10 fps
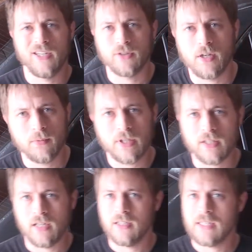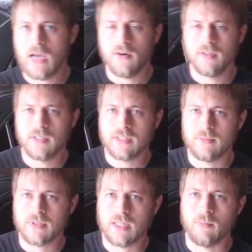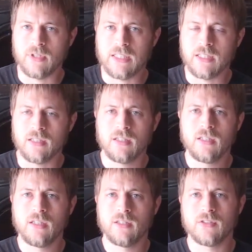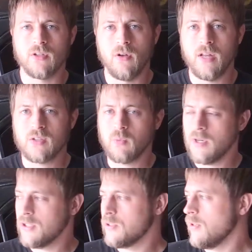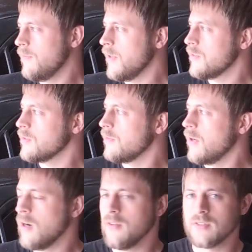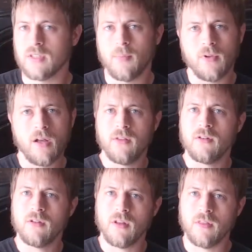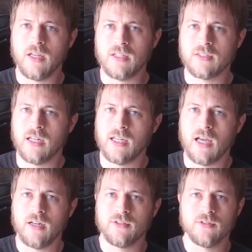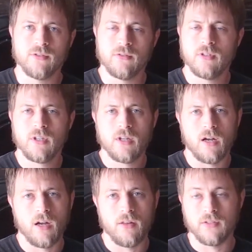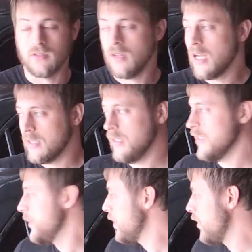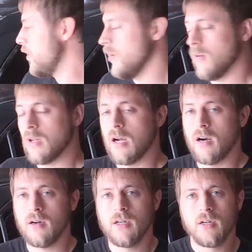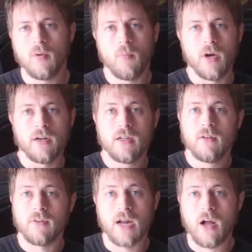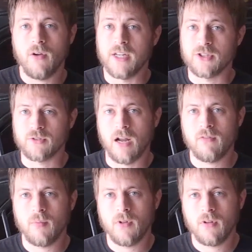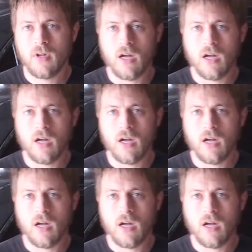I tried to retighten it down and it didn't seem to stop leaking. So that's one issue I found so far. There's a couple other little things that I gotta do. There's a lot that needs to be done to the whole car. But for now, it's drivable.